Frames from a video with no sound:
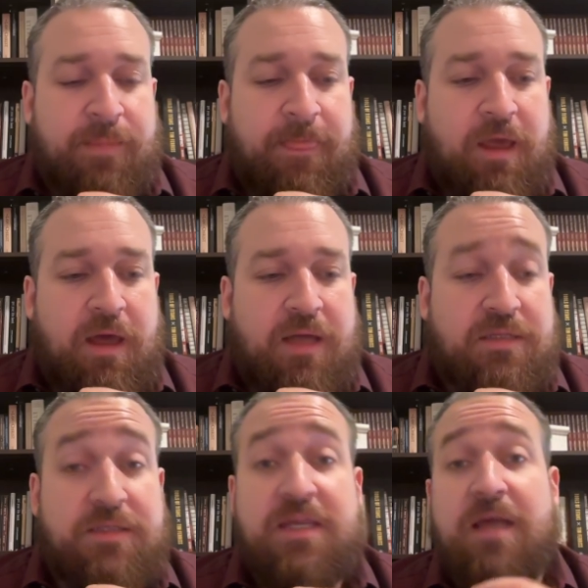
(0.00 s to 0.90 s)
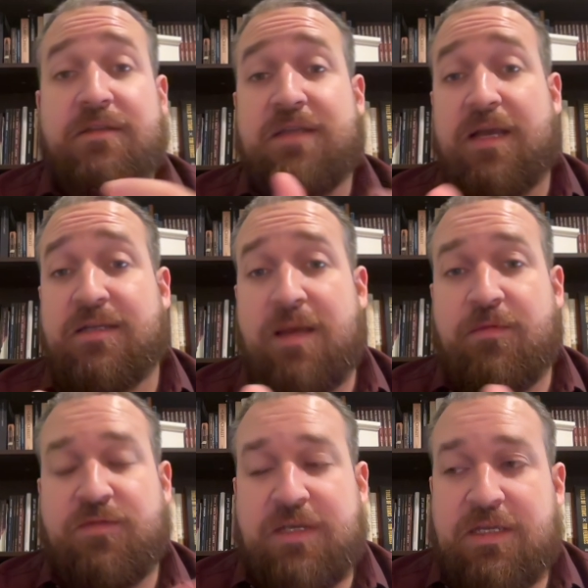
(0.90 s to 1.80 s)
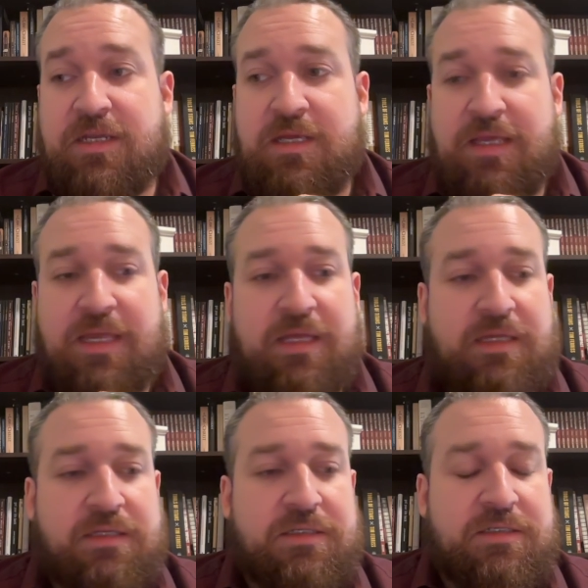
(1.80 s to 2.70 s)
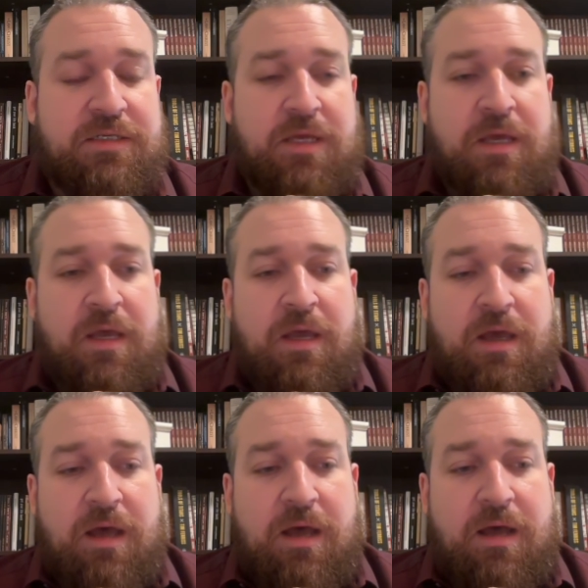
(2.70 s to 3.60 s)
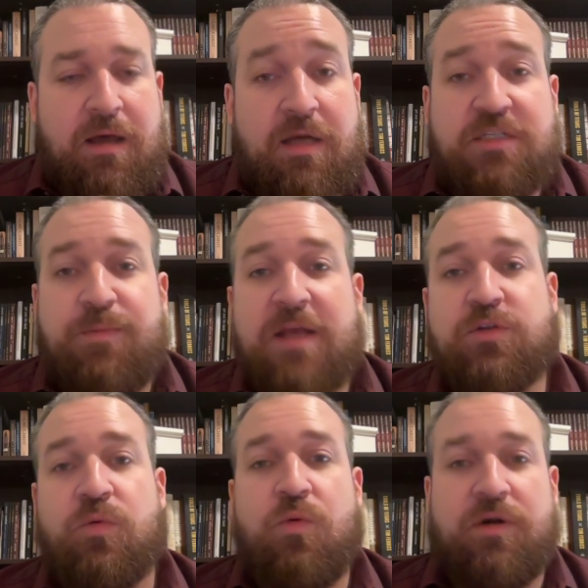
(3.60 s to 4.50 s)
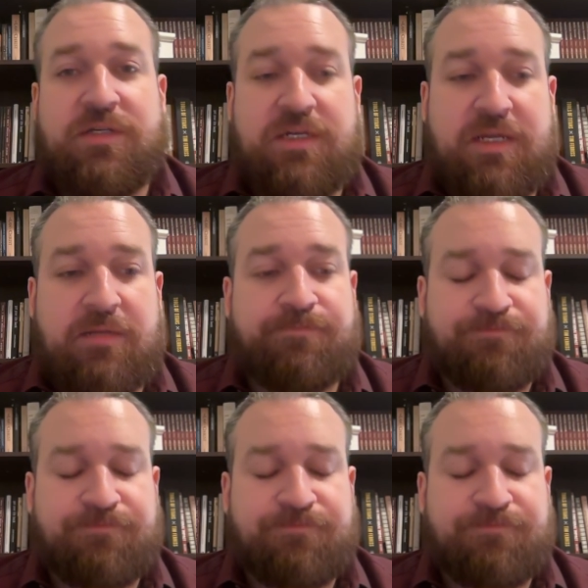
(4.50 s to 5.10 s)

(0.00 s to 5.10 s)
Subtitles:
The second type of deed is a special warranty deed.